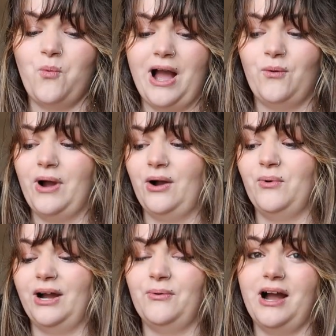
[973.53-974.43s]
wow wow
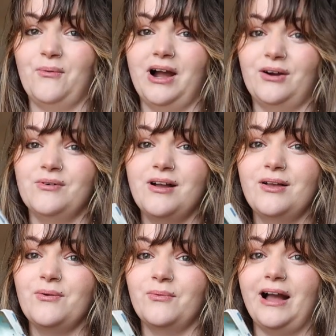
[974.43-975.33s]
wow wow wow
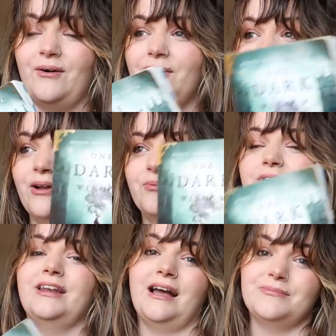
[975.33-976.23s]
wow I
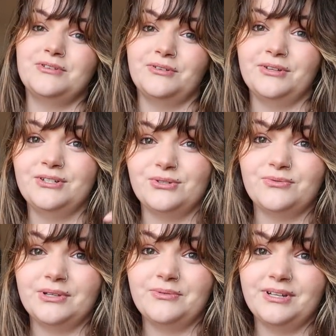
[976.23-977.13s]
would absolutely do
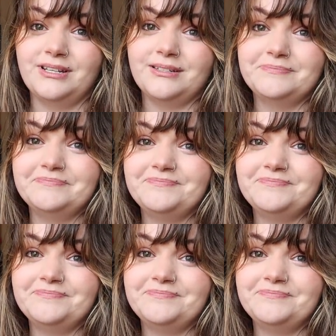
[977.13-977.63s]
reread